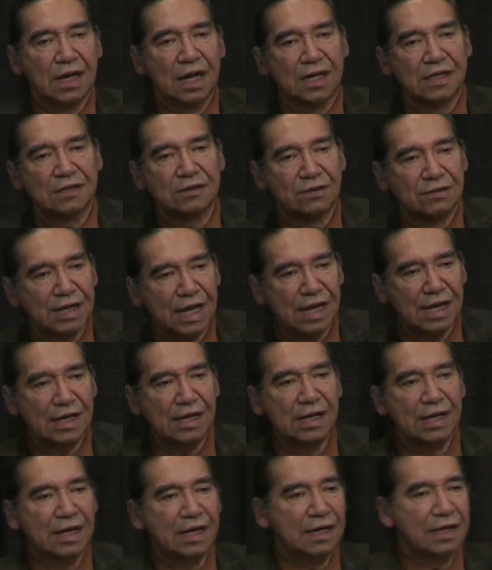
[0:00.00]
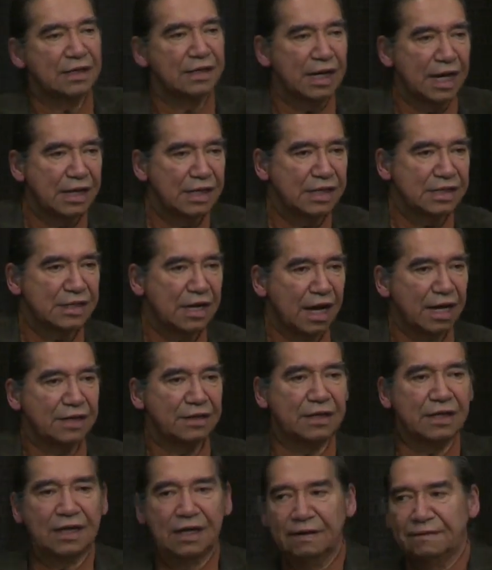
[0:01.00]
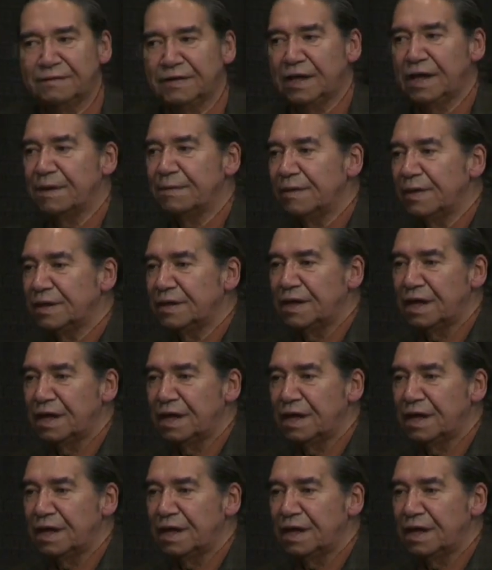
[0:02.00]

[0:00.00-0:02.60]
And so they, they decided to give them,